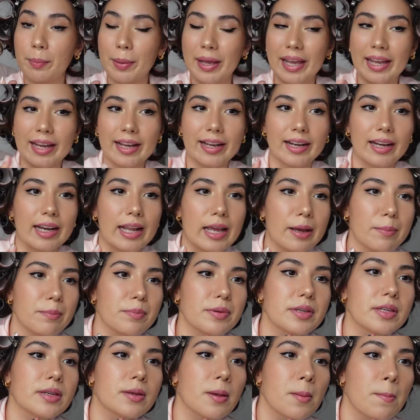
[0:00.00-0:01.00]
pink
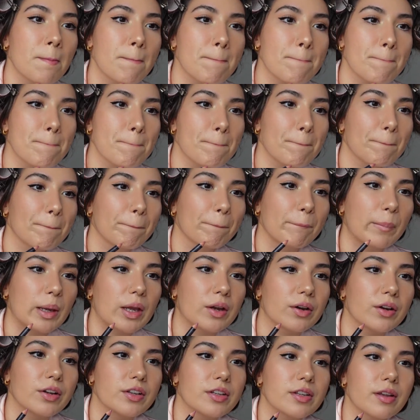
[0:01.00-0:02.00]
lips
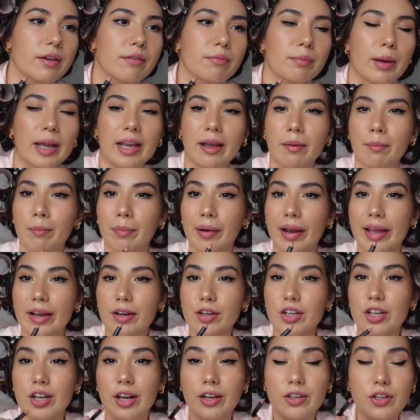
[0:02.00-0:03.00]
because of my
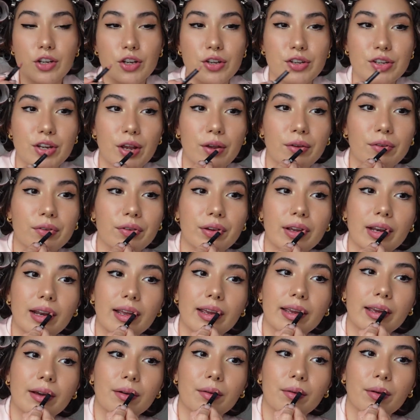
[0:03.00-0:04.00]
complexion. I just don't feel
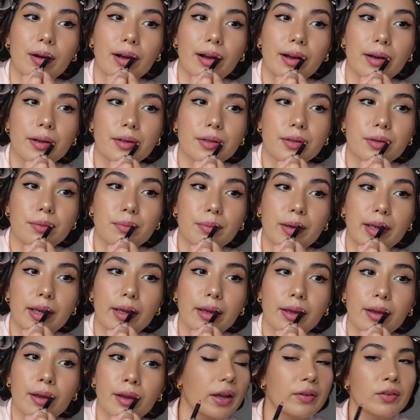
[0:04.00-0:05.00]
like it works on
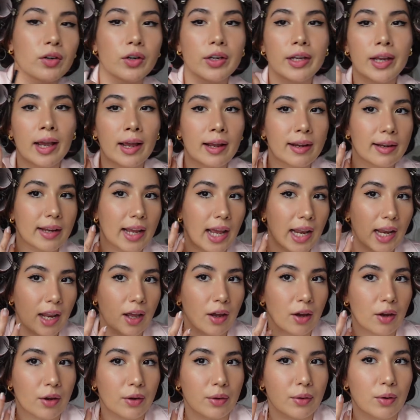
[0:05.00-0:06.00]
me. I've got
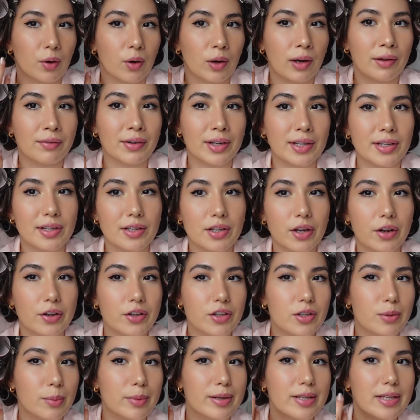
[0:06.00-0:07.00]
yellow, olive
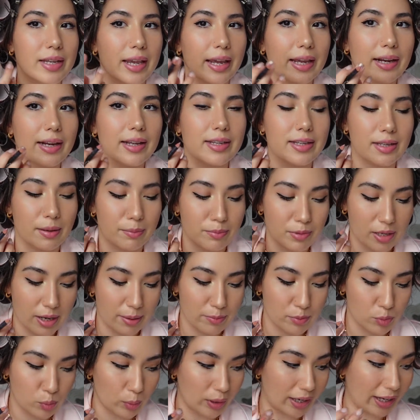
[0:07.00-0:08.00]
undertones to my skin, and
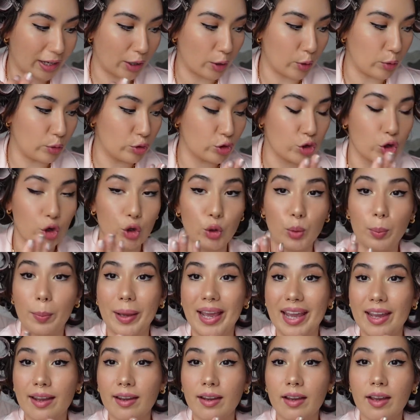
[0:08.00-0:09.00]
sometimes when I go too
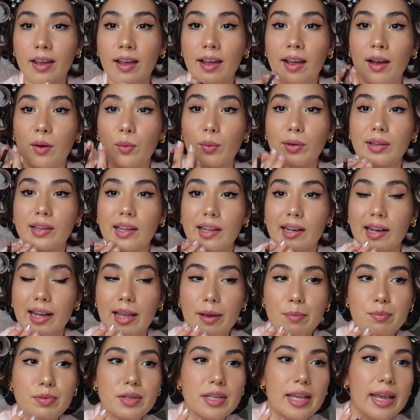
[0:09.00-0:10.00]
pink with the
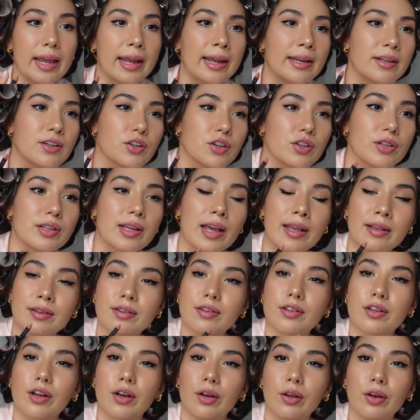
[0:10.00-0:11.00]
lips, it just
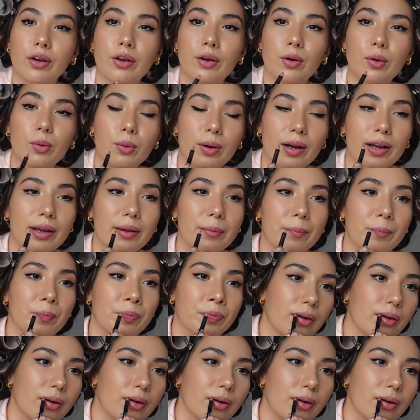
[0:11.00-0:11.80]
tends to look quite